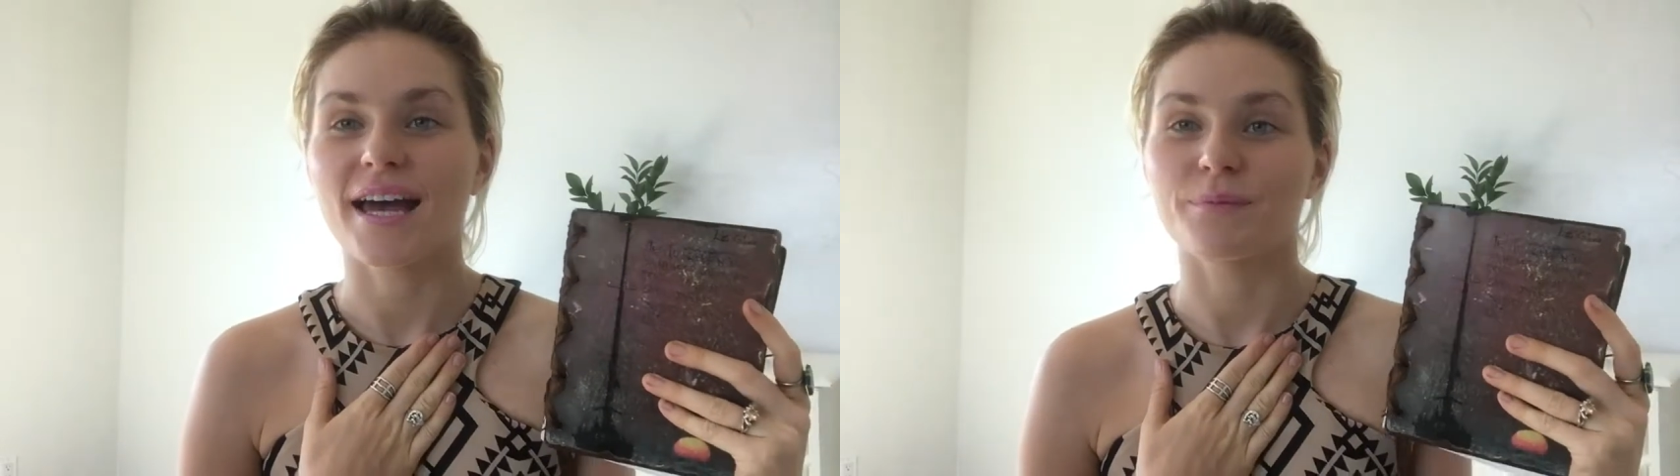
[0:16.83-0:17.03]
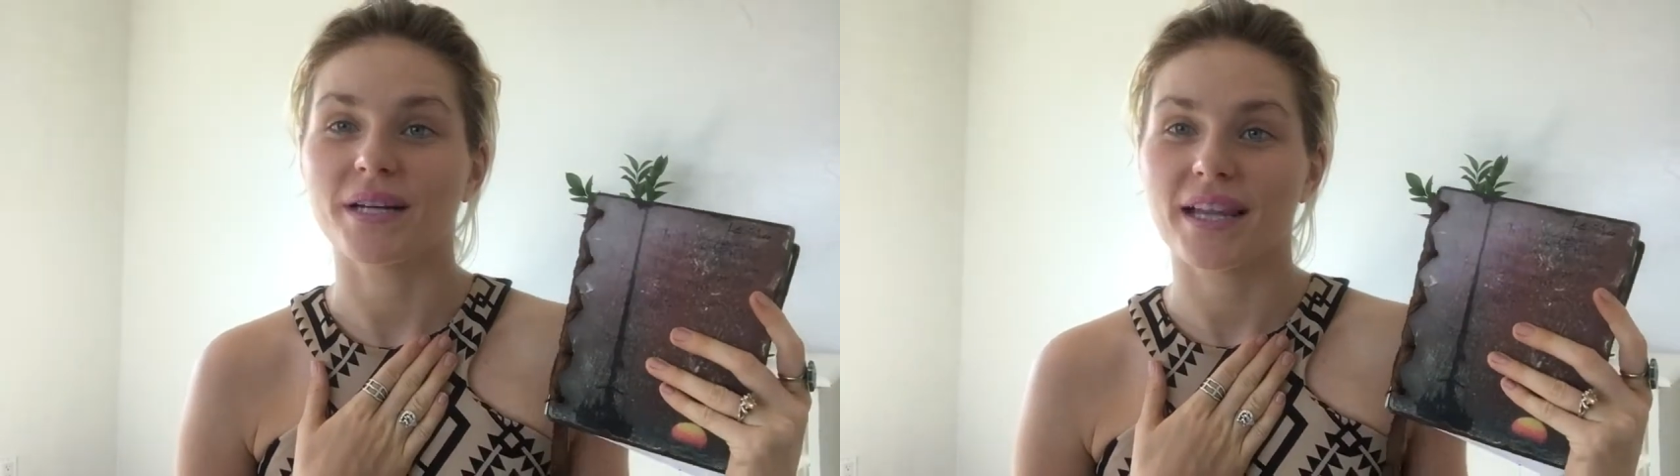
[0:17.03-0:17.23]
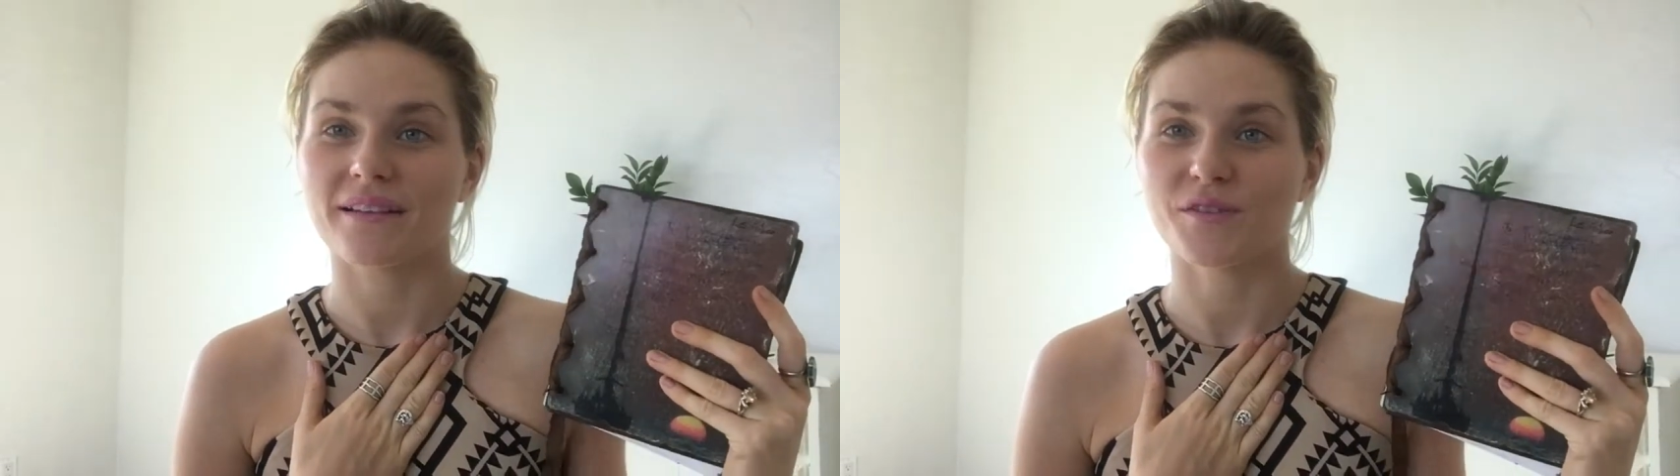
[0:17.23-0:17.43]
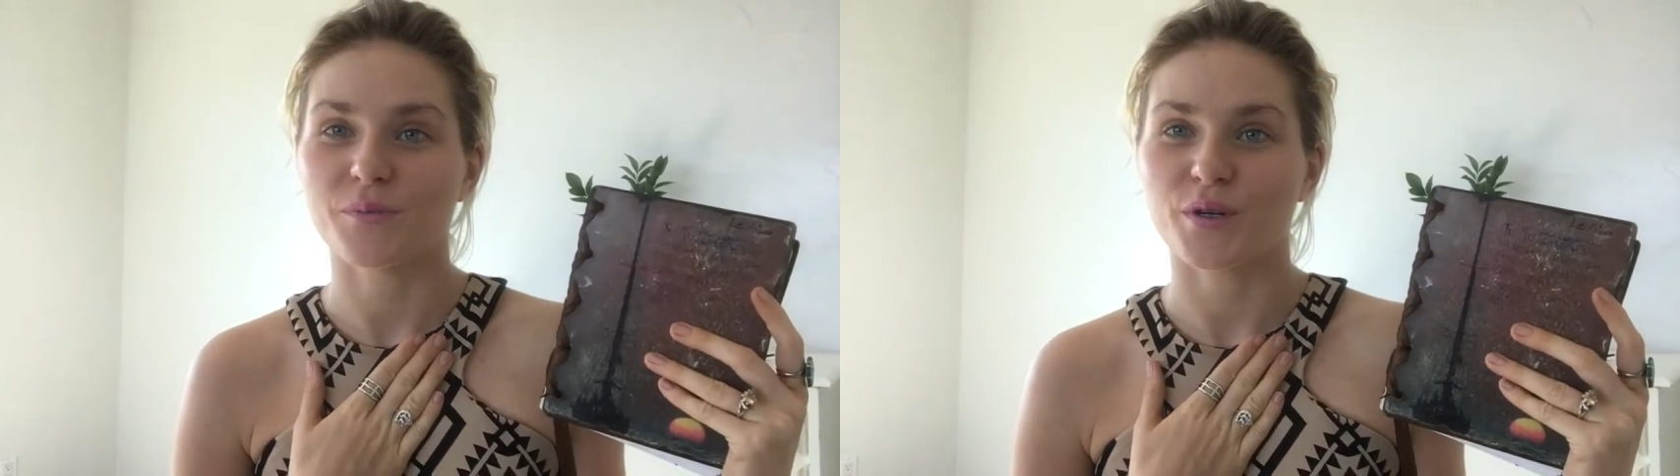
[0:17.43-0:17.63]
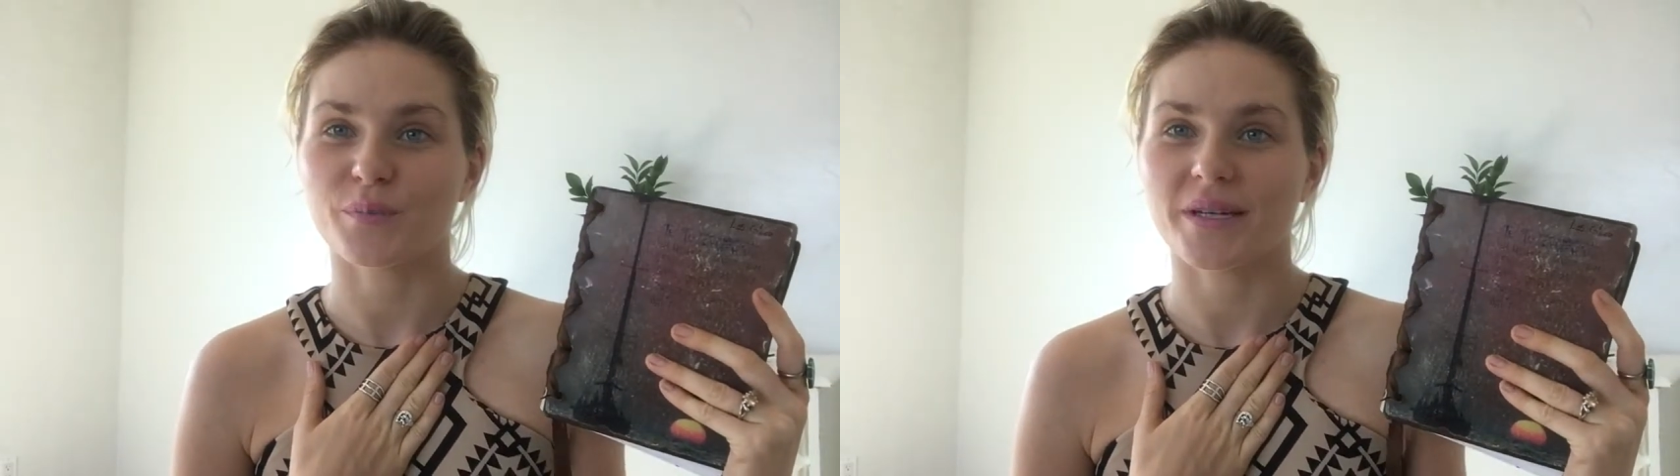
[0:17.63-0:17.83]
and my life's
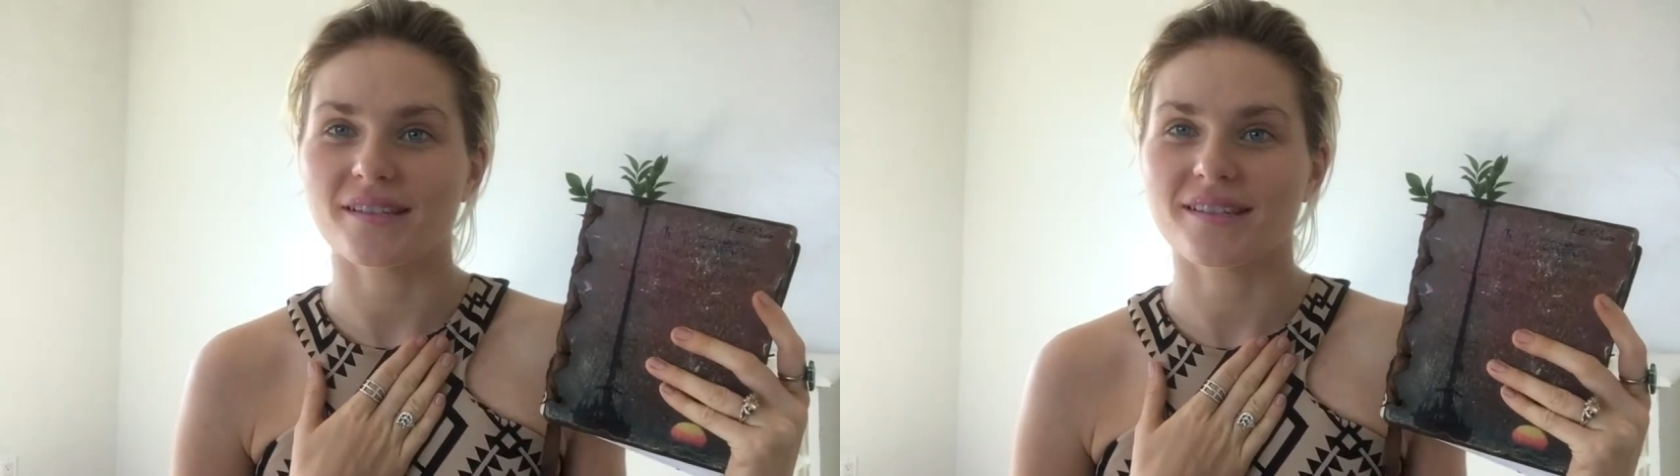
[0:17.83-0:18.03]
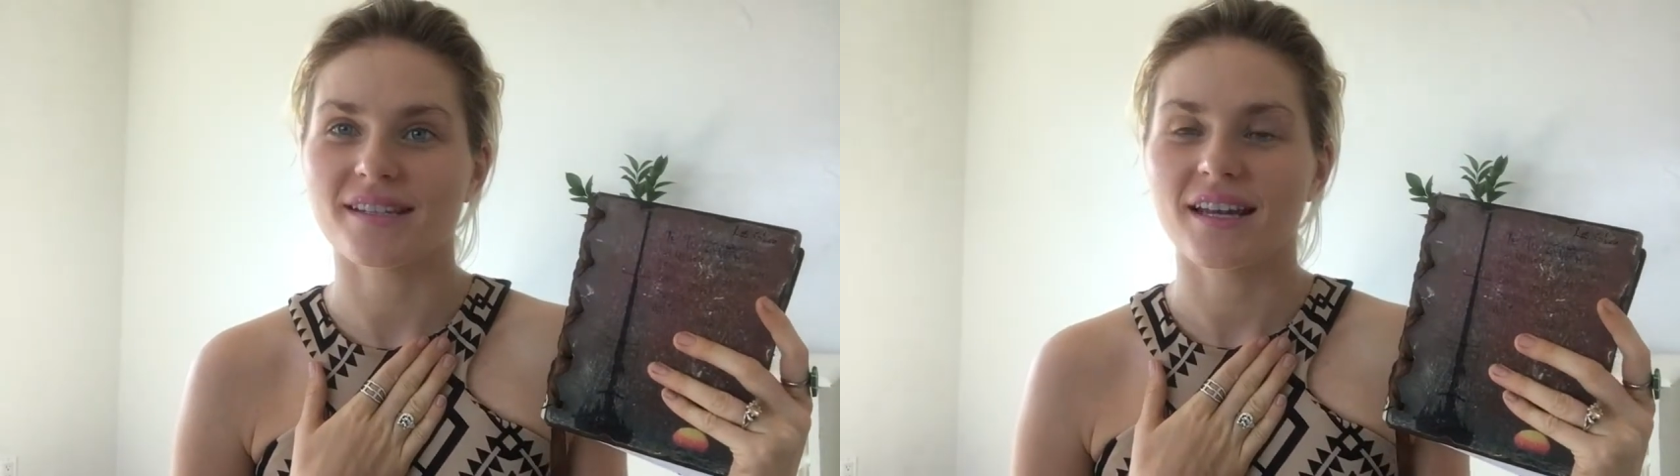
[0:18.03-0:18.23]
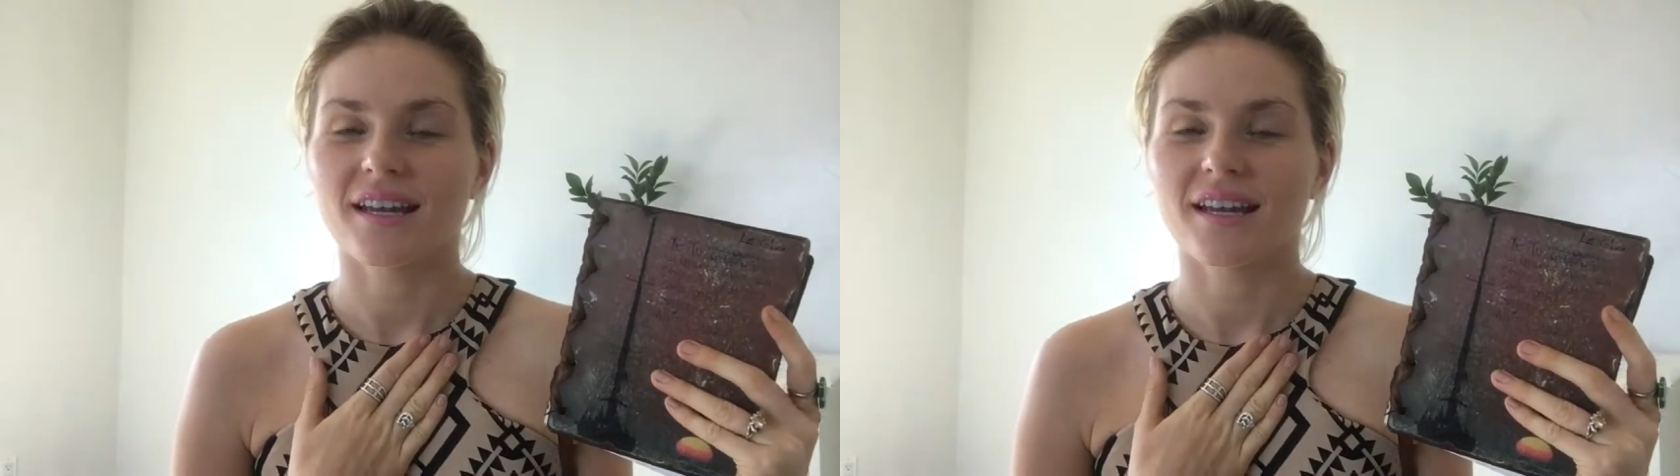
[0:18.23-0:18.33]
purpose.